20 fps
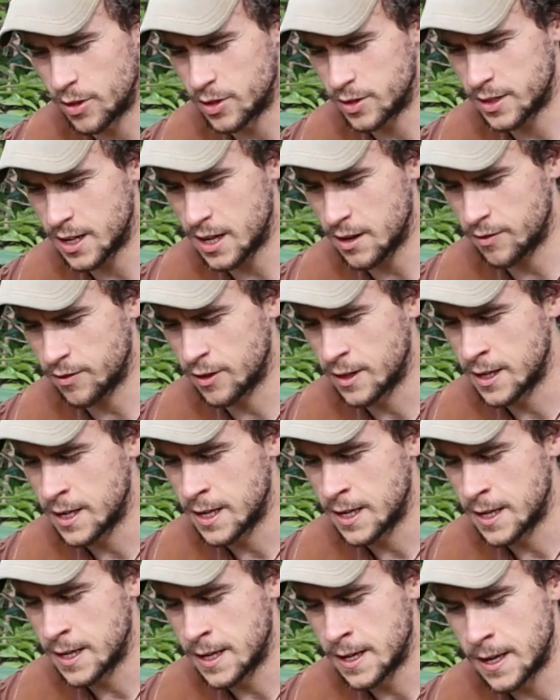staff.
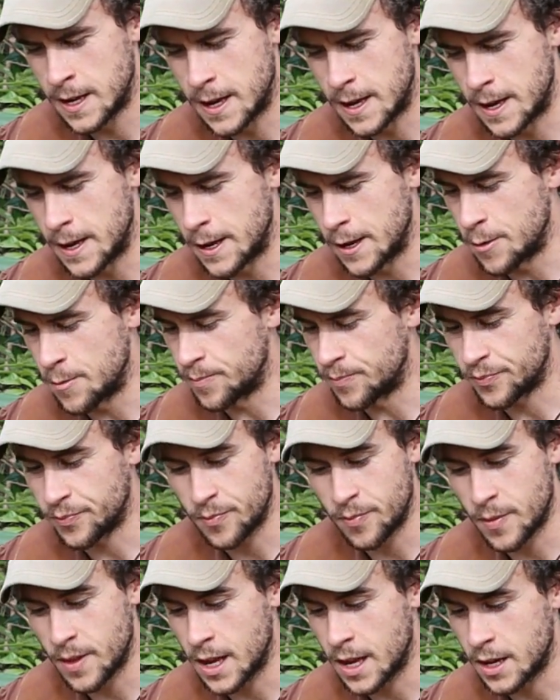
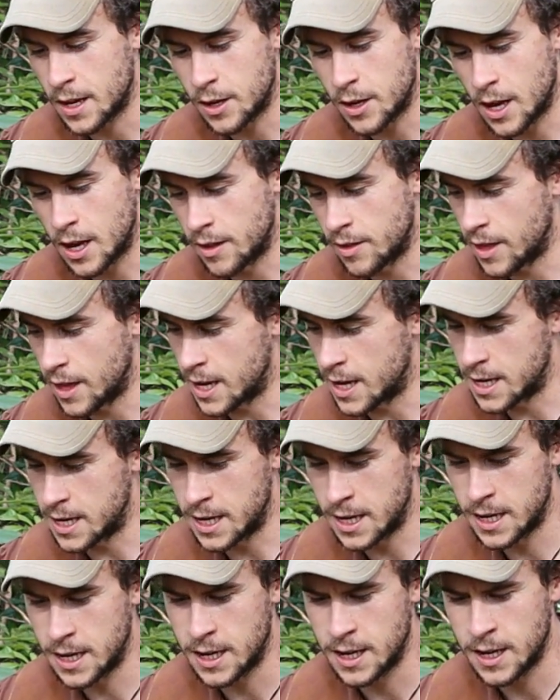I
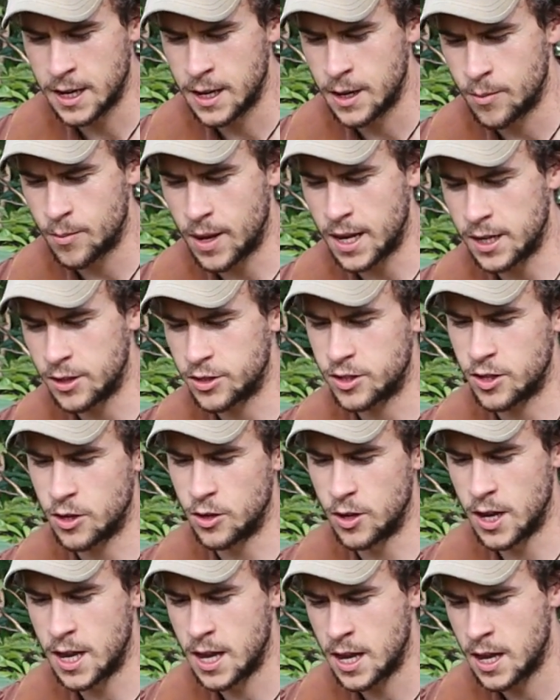then managed
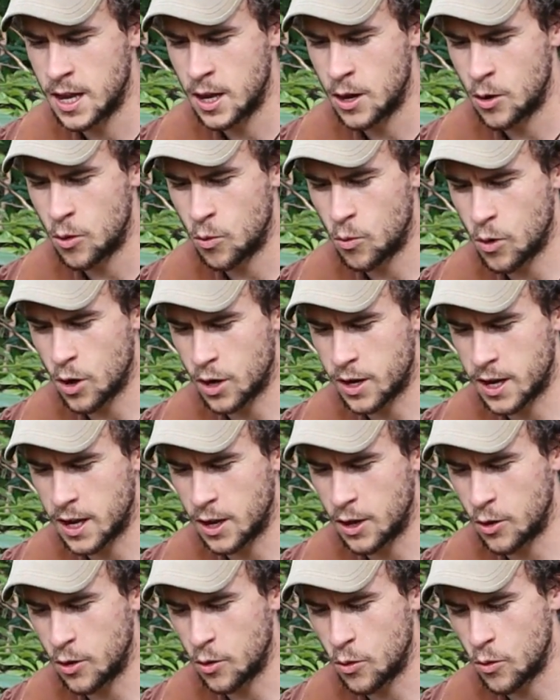to work
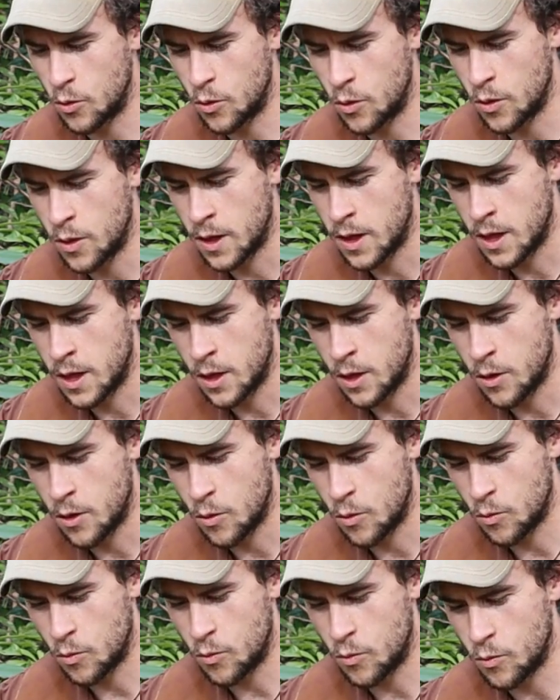out
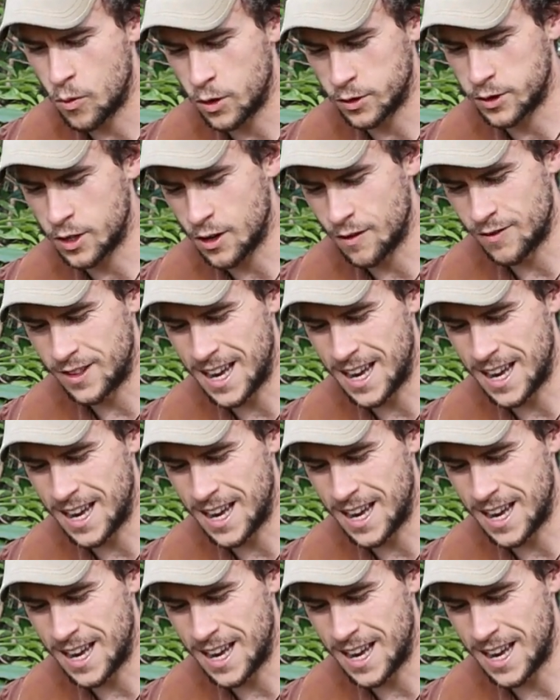what sort of